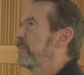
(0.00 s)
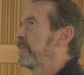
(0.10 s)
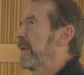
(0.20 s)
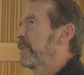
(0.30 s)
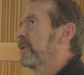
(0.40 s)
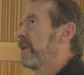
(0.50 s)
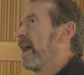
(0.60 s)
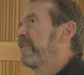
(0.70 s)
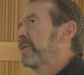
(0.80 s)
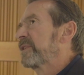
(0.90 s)
people
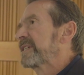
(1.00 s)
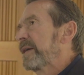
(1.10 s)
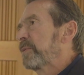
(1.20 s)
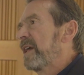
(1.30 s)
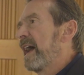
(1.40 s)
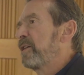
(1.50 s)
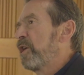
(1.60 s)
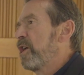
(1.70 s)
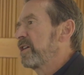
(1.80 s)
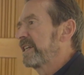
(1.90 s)
often will say, well, how
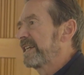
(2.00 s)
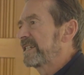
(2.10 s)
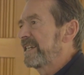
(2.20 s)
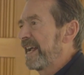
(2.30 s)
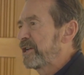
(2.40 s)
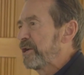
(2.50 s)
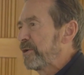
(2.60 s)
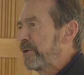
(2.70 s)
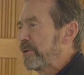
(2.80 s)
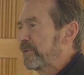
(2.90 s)
long did it take
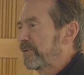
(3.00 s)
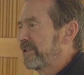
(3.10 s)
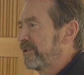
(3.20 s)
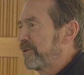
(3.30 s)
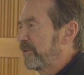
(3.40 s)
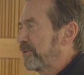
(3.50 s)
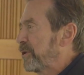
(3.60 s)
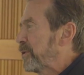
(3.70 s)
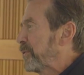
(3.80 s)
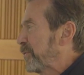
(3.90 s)
you to
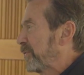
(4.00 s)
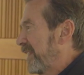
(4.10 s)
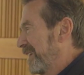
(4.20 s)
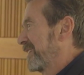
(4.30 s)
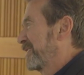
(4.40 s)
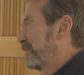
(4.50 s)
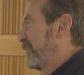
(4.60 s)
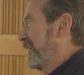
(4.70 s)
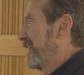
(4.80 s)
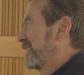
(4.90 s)
do this
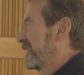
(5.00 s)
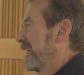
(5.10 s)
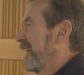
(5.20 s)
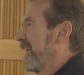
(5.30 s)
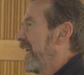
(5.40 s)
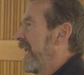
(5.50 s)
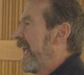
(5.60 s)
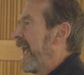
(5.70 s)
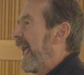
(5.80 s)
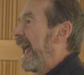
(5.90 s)
piece?
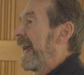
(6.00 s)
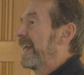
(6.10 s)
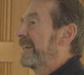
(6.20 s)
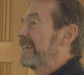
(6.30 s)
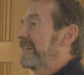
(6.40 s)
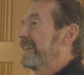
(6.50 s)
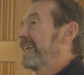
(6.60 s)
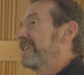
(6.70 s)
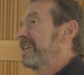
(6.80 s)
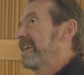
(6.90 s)
And
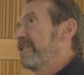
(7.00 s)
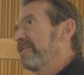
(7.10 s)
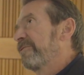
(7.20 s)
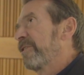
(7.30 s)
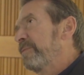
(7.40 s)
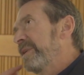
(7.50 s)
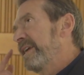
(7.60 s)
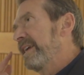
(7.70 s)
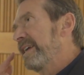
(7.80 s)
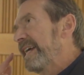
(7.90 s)
it, for
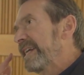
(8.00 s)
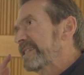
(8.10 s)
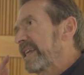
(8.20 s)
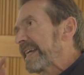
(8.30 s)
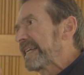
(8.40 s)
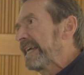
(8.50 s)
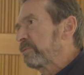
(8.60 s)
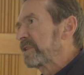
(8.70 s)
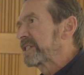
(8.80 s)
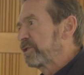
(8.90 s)
me, it's like it
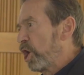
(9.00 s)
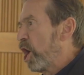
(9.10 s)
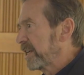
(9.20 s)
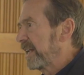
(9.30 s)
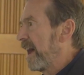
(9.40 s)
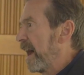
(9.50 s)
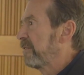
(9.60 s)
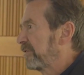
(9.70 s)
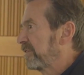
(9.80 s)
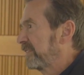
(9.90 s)
was long
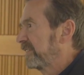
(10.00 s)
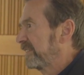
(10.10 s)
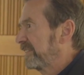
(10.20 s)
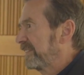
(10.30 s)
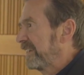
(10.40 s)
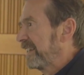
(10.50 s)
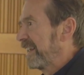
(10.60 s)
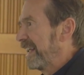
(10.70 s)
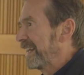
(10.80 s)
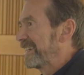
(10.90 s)
enough.
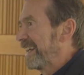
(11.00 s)
It